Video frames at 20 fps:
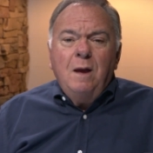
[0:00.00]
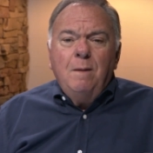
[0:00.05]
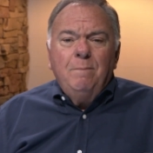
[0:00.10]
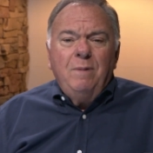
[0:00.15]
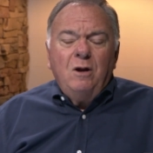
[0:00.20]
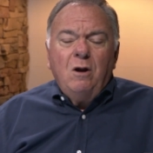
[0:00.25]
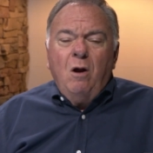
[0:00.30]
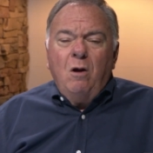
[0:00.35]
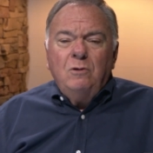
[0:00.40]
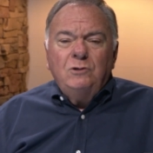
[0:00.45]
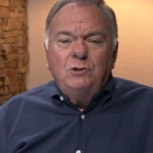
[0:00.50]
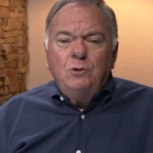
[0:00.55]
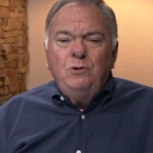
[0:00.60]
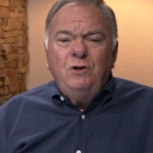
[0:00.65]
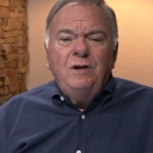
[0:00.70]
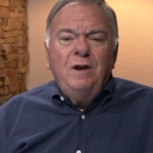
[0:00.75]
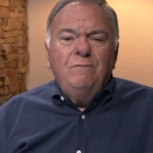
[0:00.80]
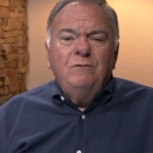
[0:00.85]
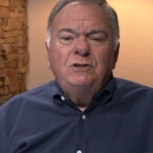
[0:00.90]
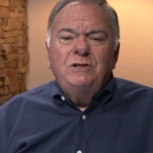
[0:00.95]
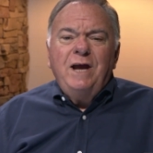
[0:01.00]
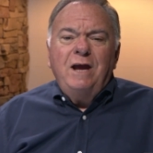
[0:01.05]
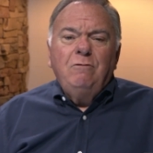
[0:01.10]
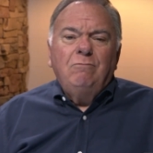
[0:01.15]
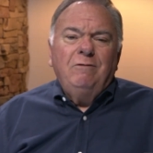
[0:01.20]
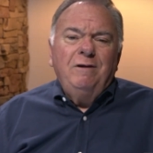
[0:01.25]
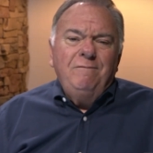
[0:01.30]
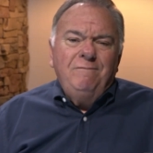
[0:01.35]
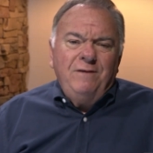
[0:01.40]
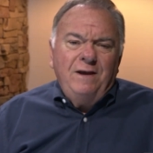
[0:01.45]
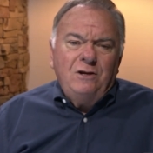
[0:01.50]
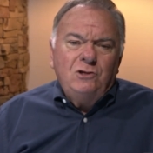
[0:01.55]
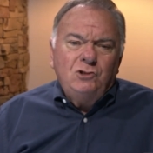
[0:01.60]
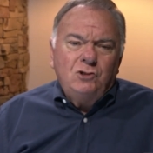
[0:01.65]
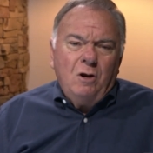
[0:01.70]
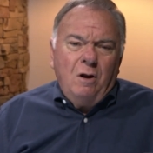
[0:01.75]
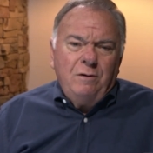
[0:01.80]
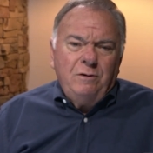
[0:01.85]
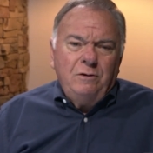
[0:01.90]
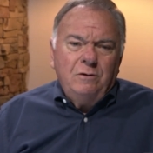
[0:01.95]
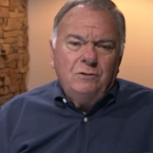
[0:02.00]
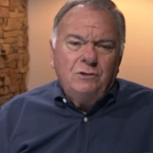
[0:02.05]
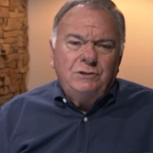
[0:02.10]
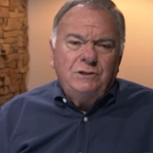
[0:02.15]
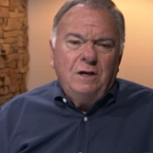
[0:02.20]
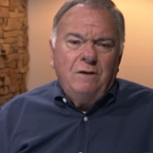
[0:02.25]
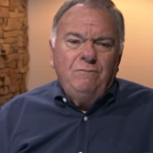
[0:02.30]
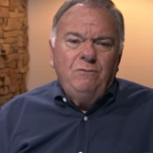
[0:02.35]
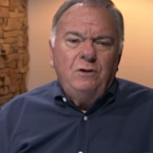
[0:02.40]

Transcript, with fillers: but also you never take revenge on yourself.